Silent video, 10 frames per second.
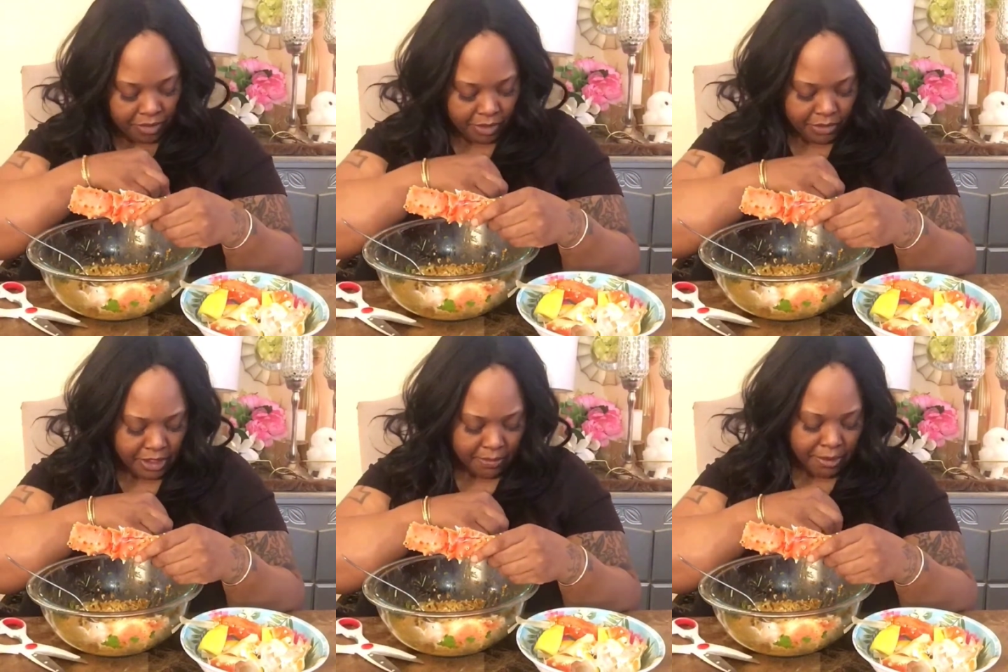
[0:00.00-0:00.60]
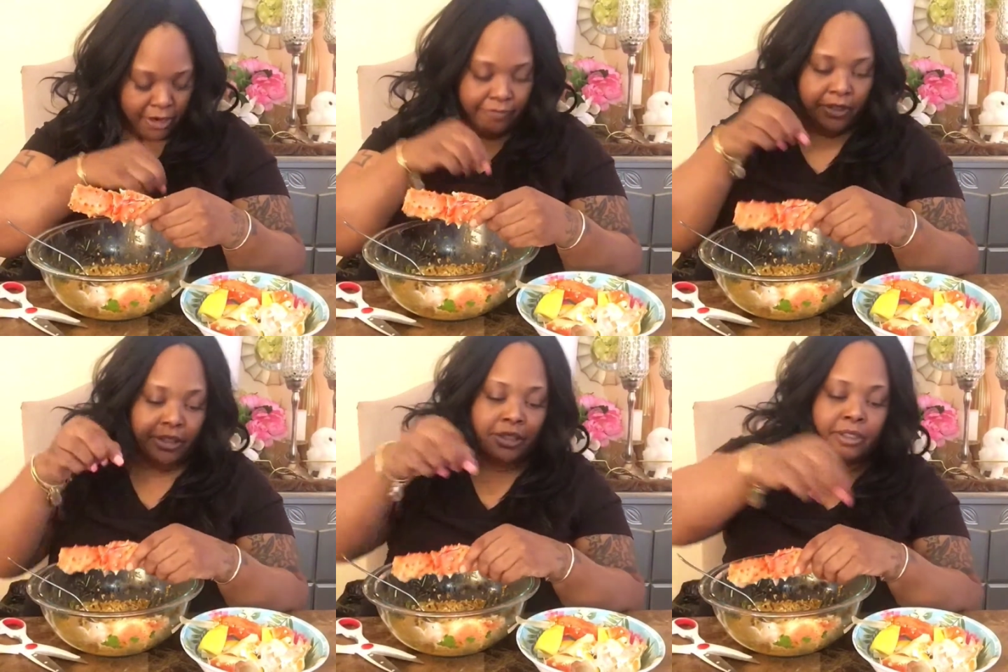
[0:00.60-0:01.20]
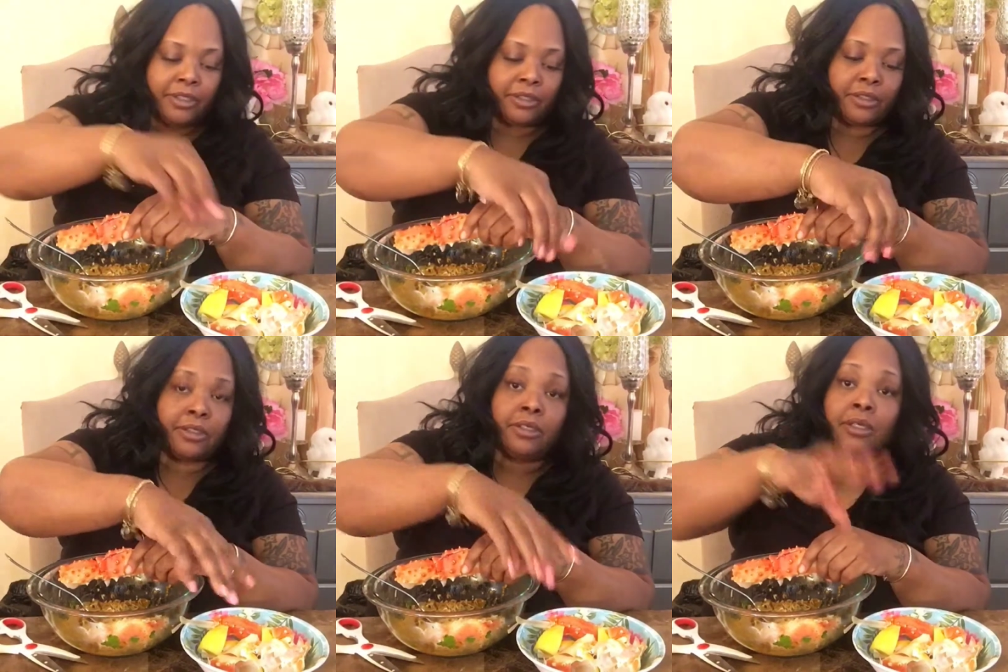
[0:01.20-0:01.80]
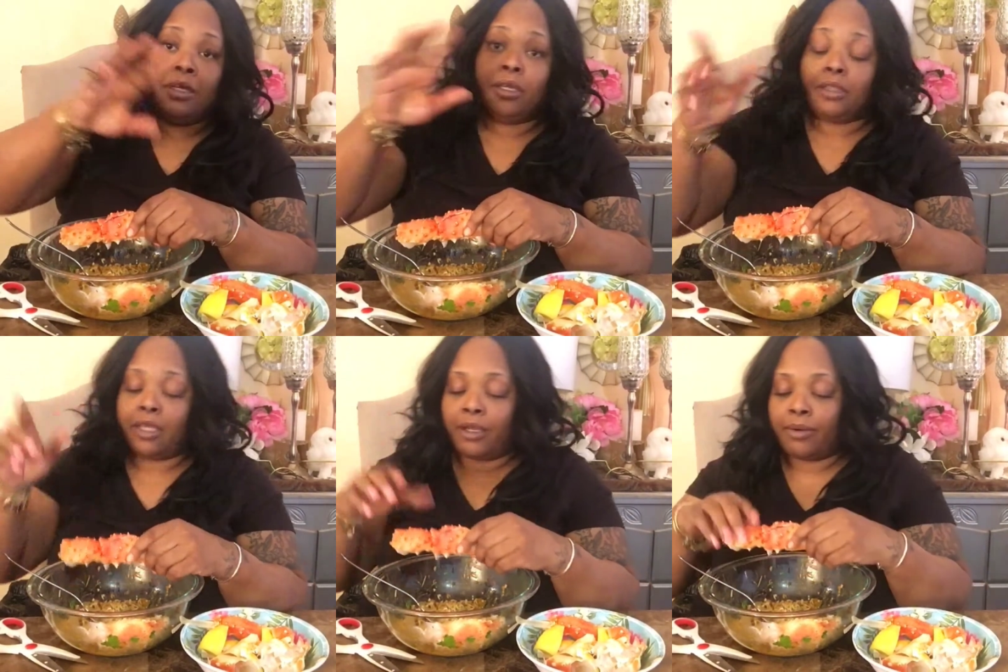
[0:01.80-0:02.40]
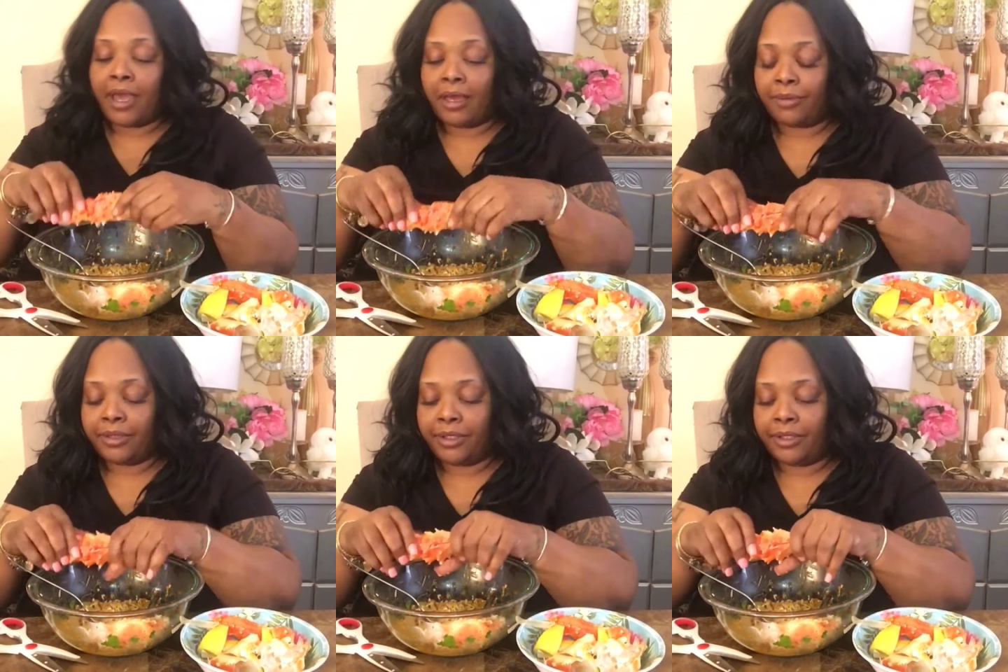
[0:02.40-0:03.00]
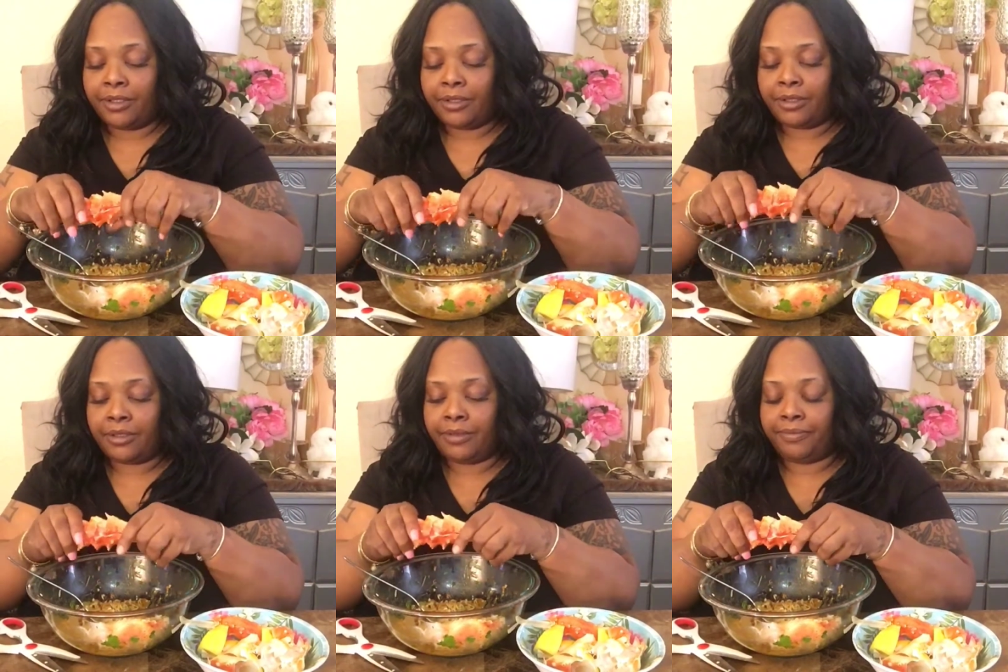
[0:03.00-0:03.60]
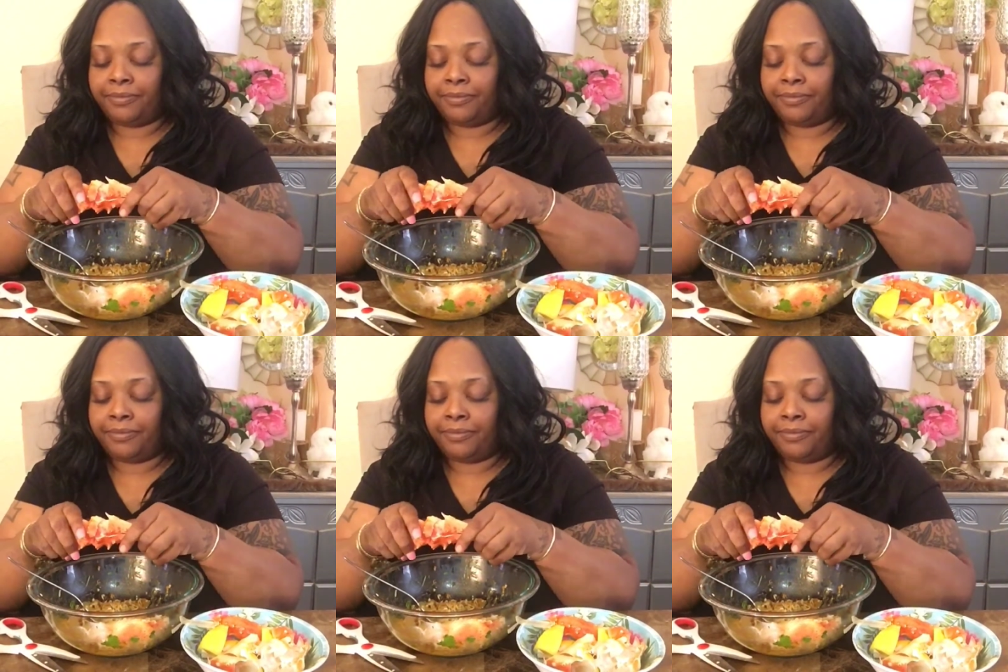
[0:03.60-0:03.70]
When they're perfectly cooked, they crack really easily.